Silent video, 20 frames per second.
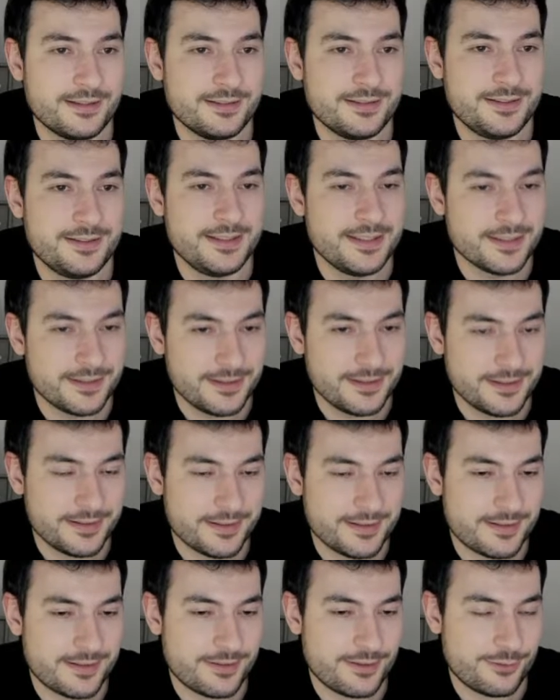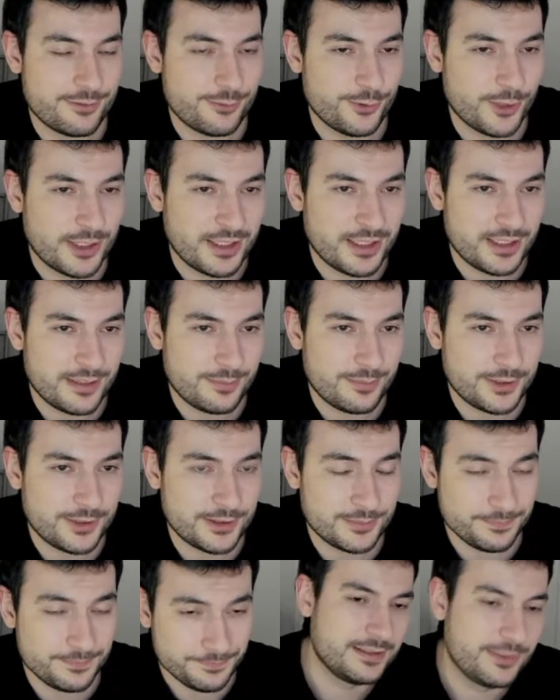tier list for
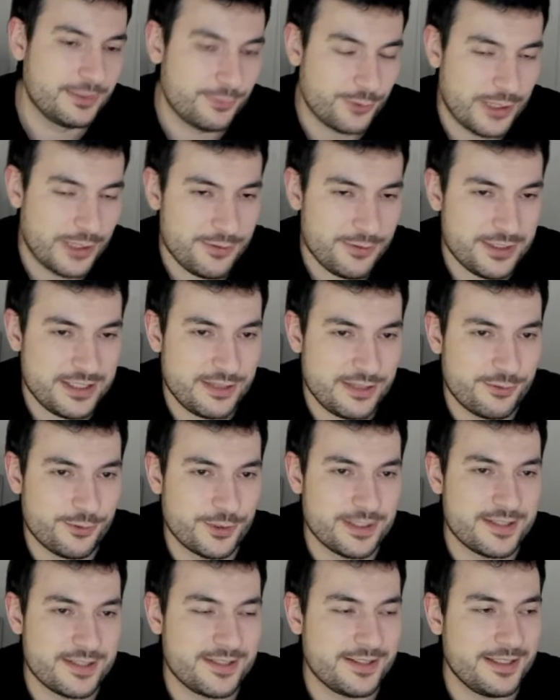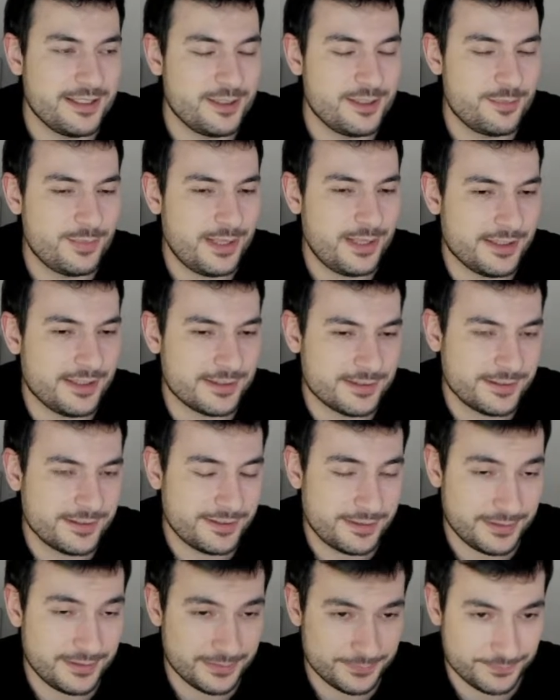armor for every different skilled
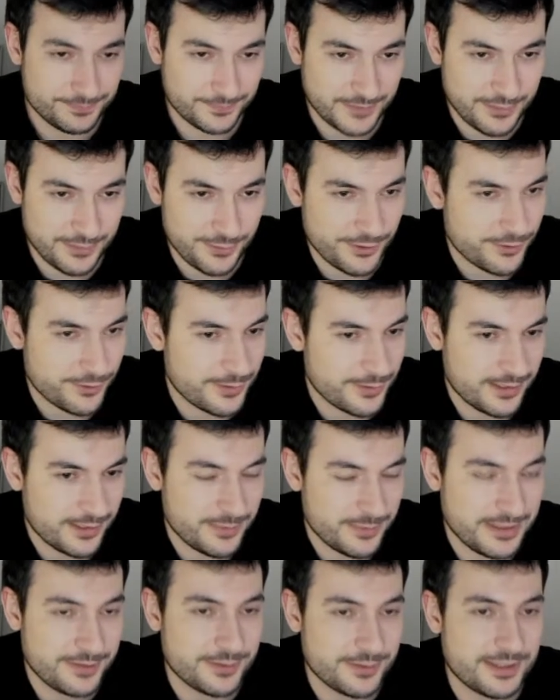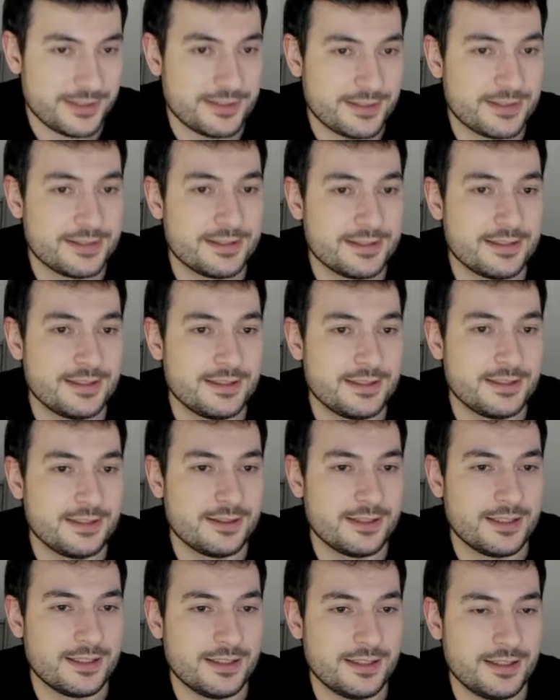players, if you know what I mean, right?
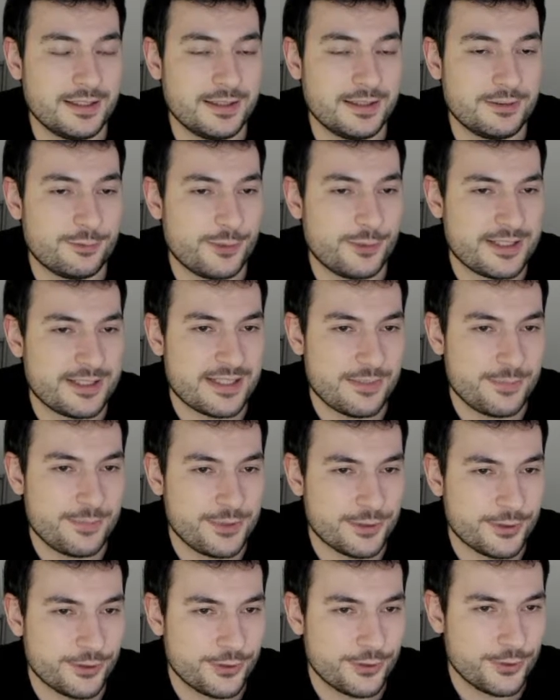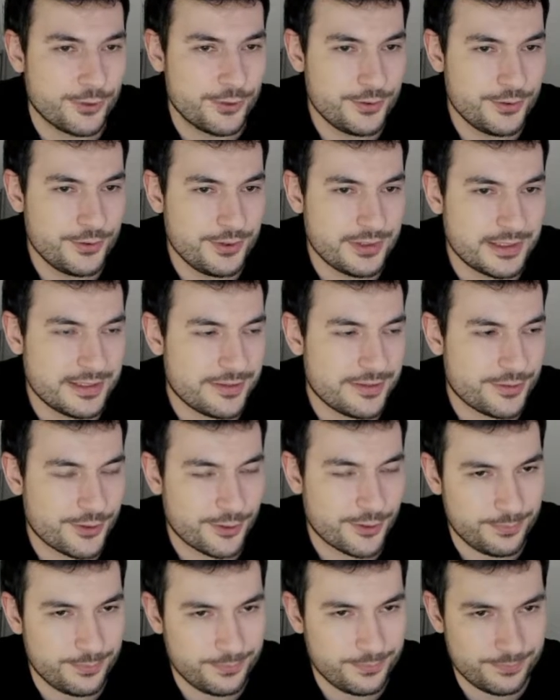For example, Cartoon is
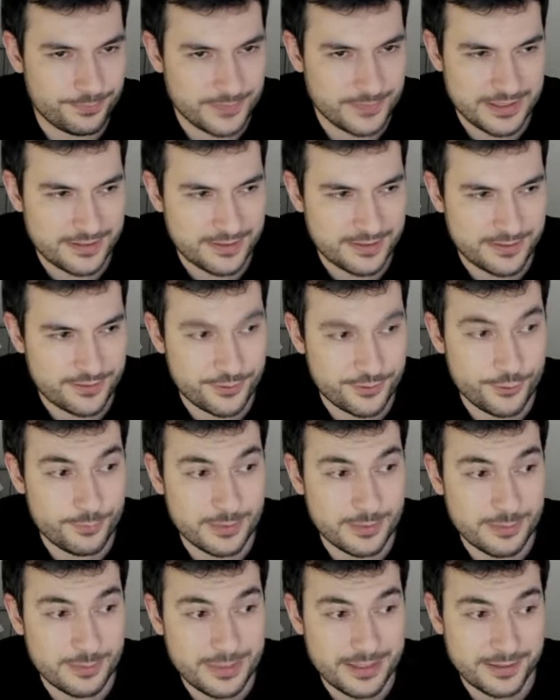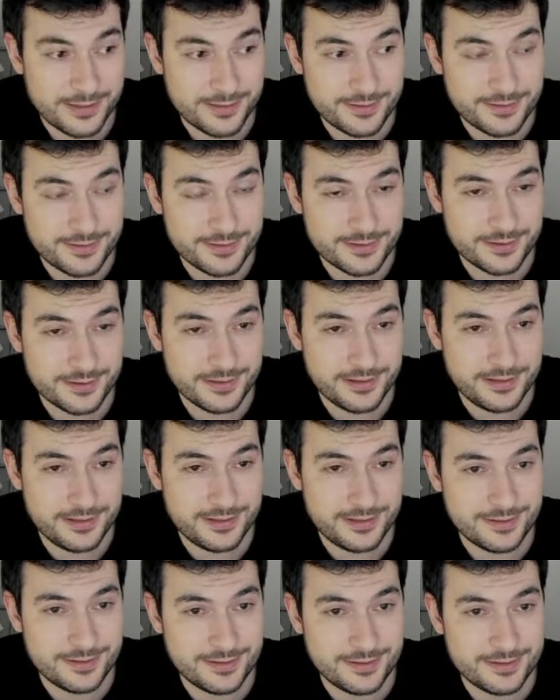super bad
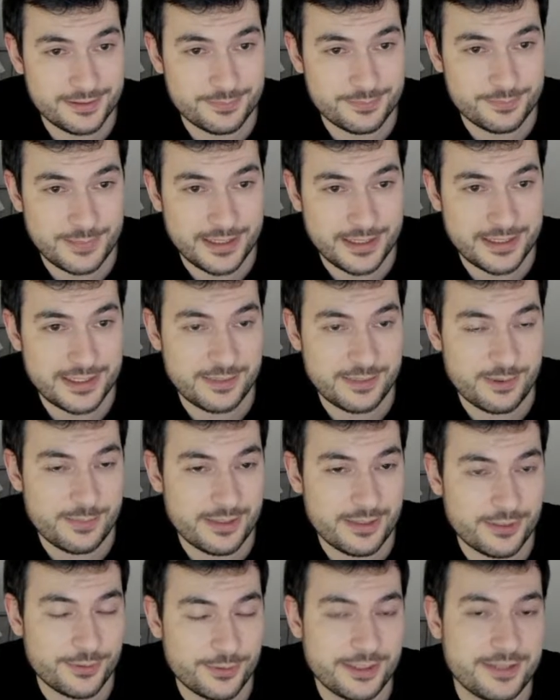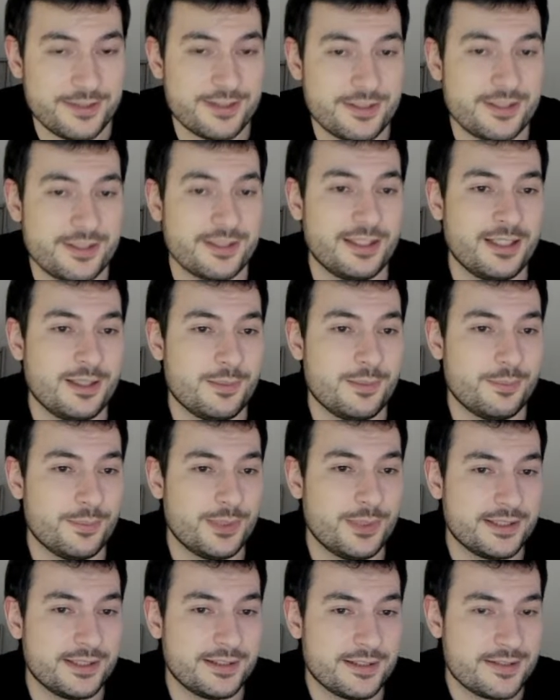in my MMR range,
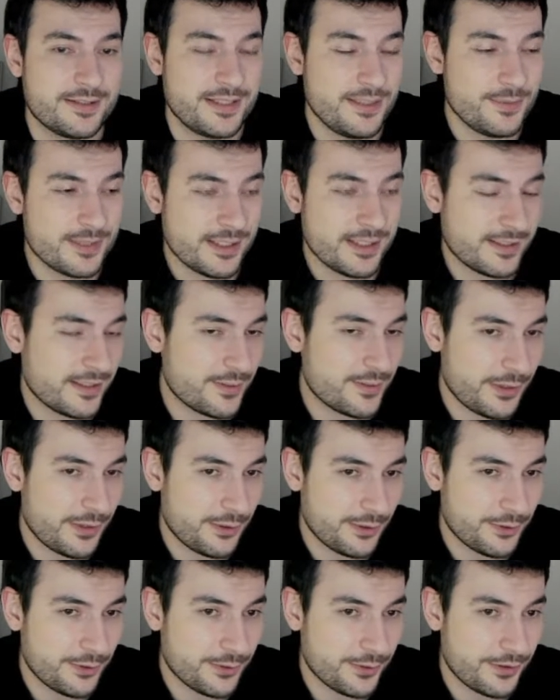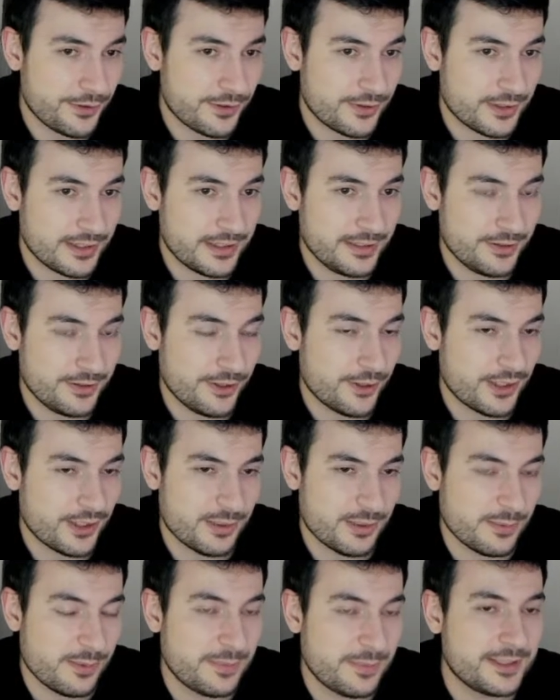but it seems like it's very good in lower
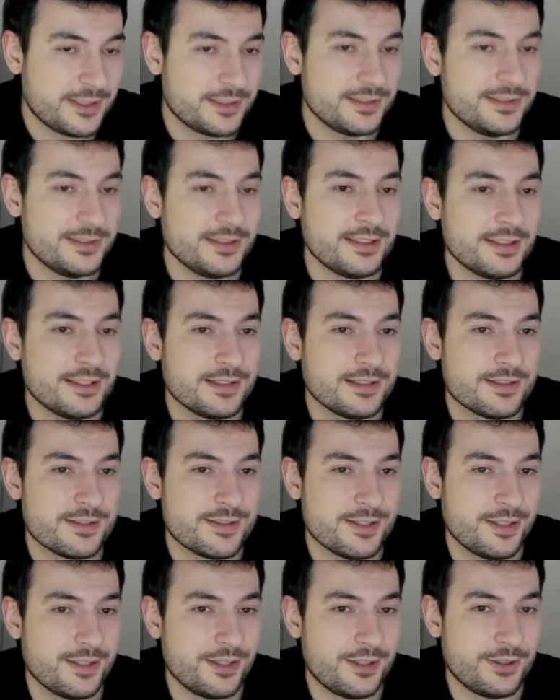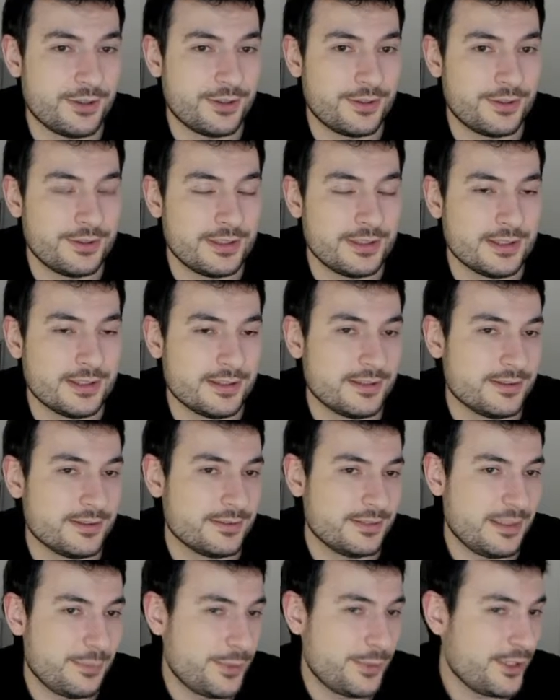MMR. So
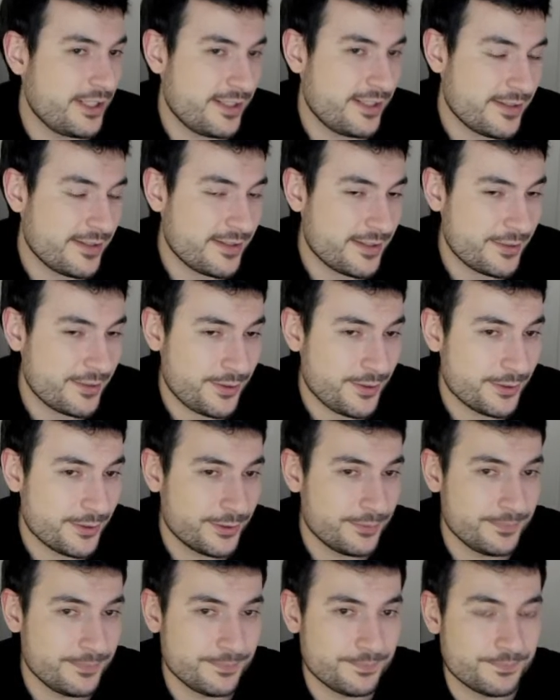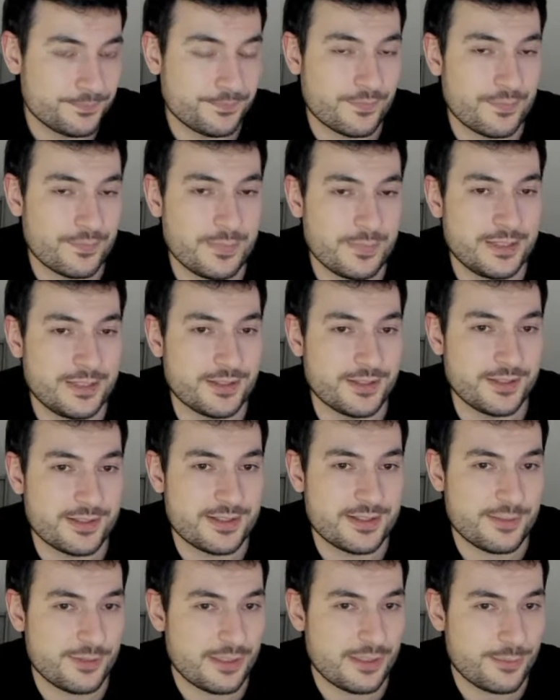they put it in tier 2,
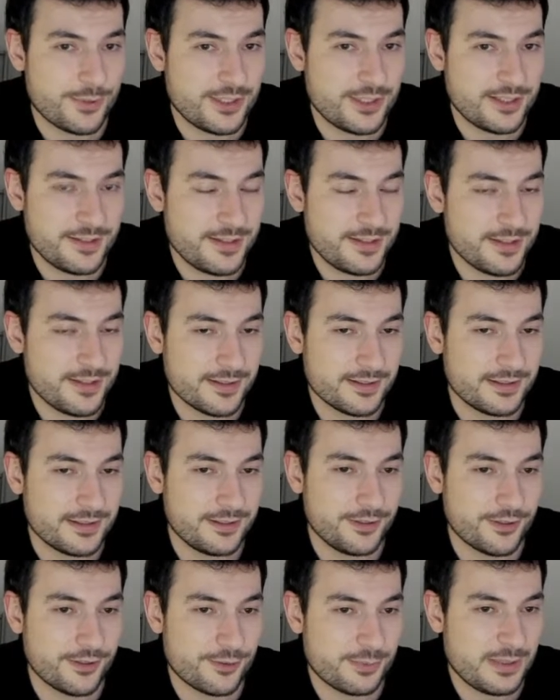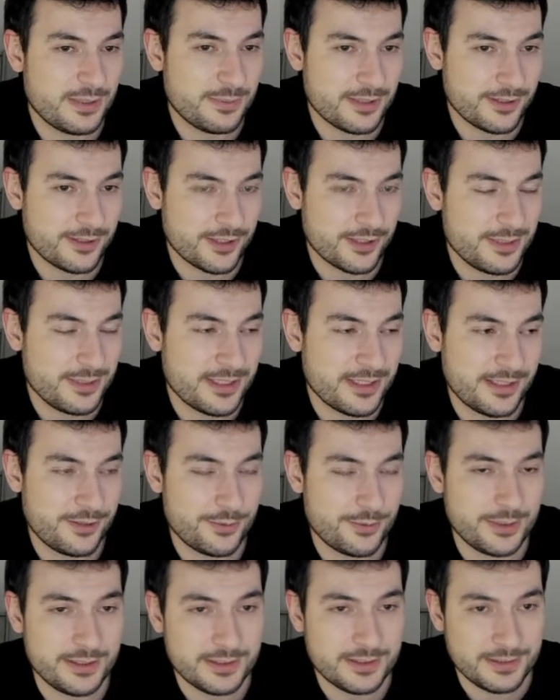because if they put it here, a lot of people are going to be
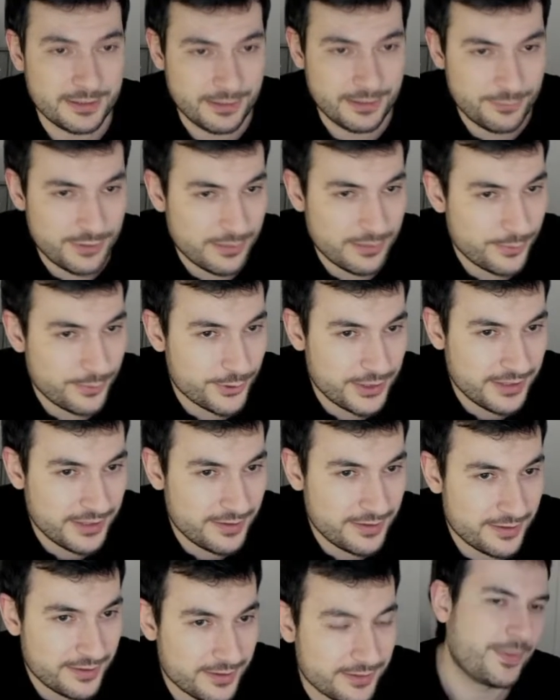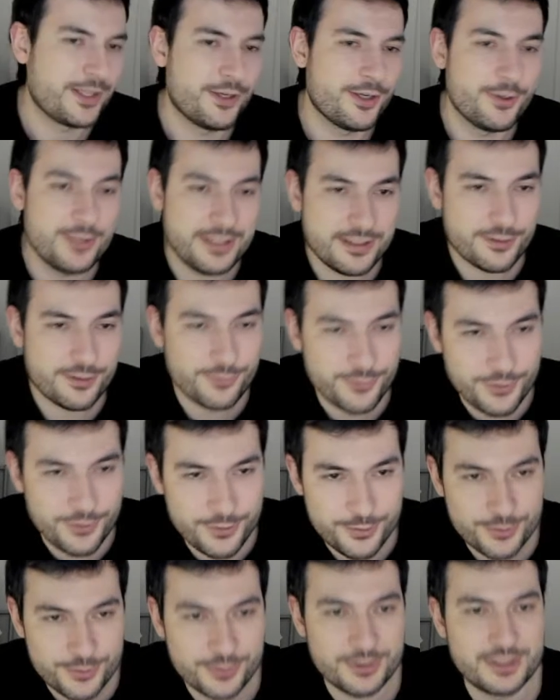angry. If they put it here, only a
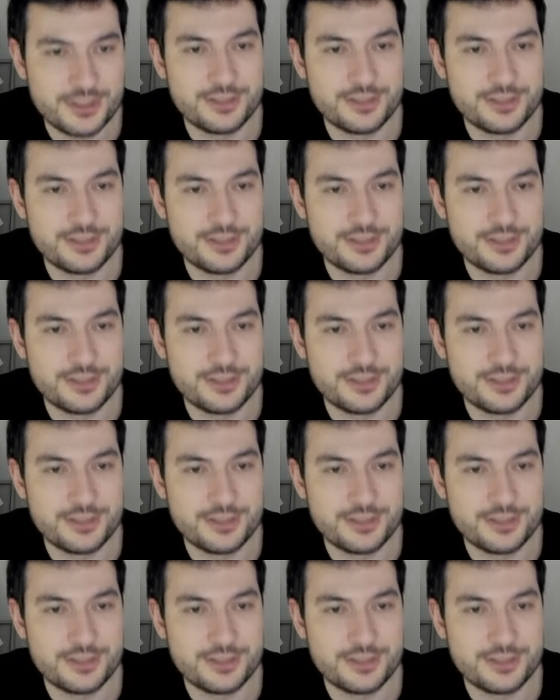few